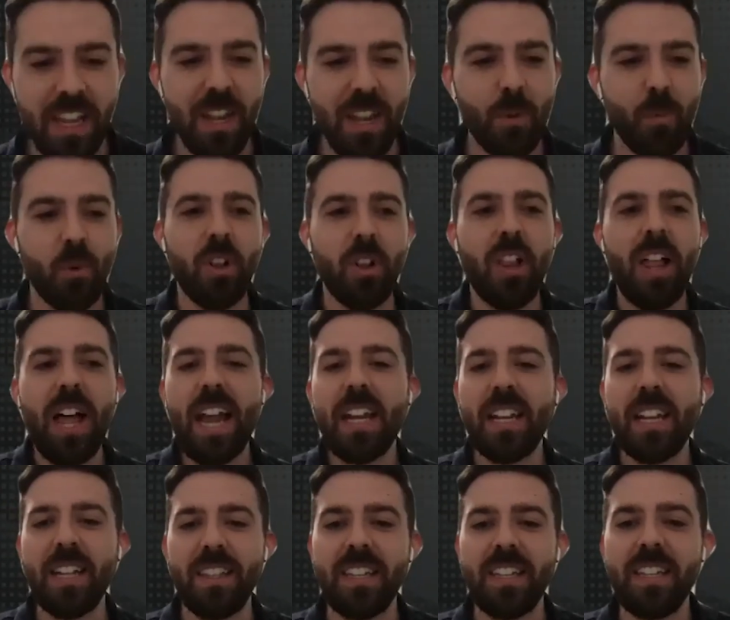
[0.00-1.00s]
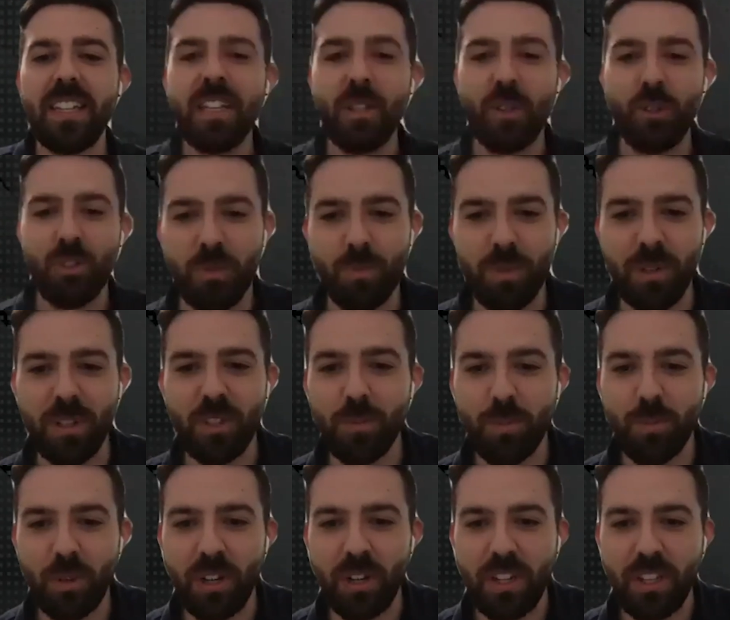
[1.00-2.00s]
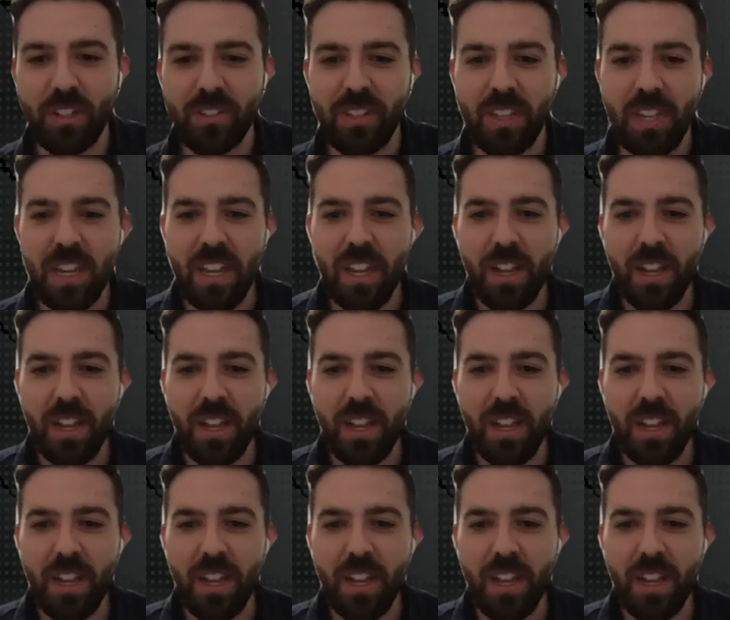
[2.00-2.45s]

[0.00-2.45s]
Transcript: we're aligning the dealership experience